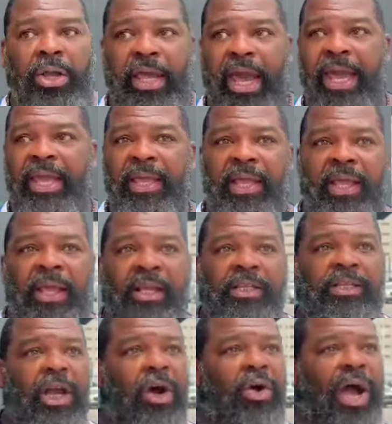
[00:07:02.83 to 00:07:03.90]
Okay?
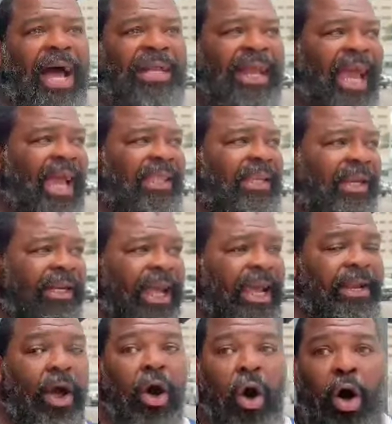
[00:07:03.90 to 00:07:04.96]
So at the end of the day,
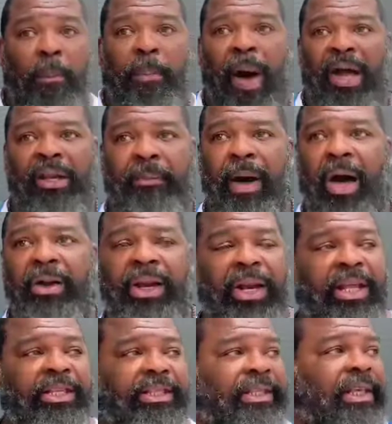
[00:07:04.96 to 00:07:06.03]
the whole point about it
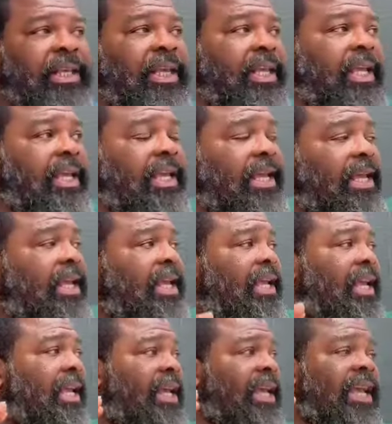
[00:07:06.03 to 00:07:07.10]
is,
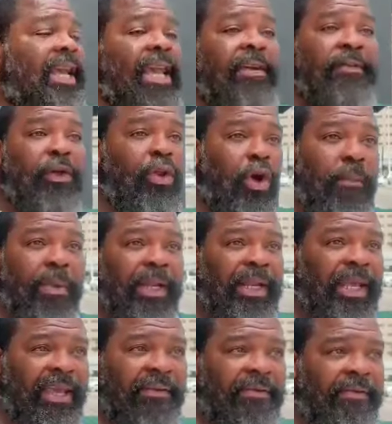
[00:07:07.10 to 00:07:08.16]
if you don't
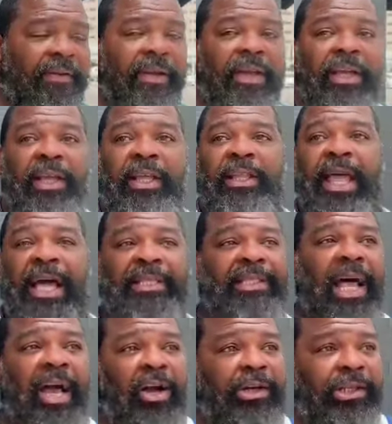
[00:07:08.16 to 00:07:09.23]
believe, that's
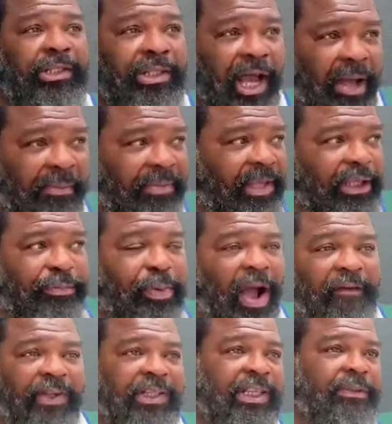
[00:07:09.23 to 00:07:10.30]
not going to stop these
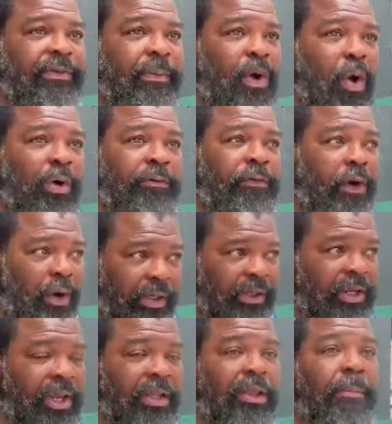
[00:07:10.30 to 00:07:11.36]
prophecies from going forward.
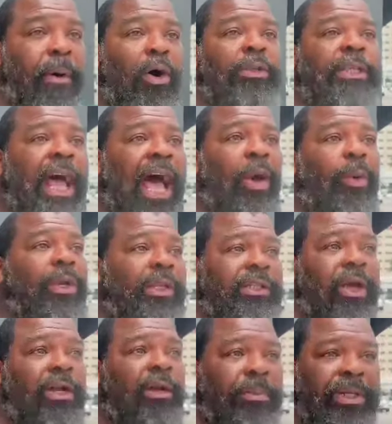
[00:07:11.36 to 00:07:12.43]
The Most High will is
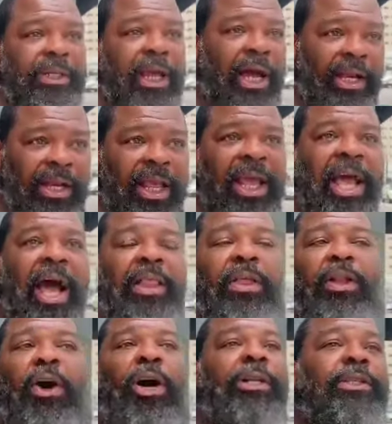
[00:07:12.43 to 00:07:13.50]
going to be done, and the
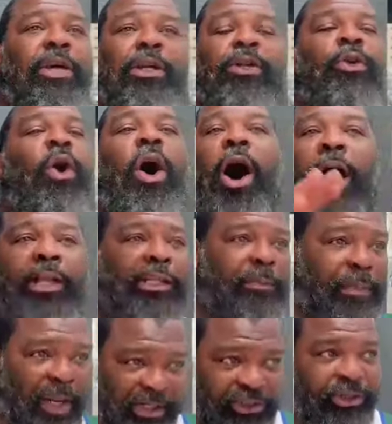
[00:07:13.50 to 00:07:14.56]
Lord is going to do all his
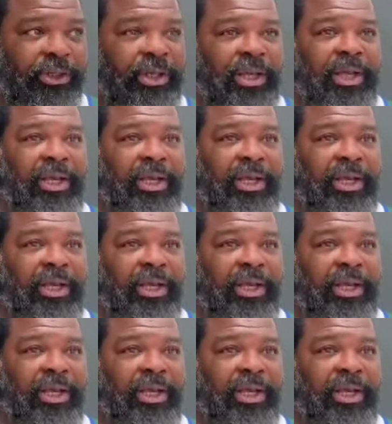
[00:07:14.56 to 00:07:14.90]
pleasure.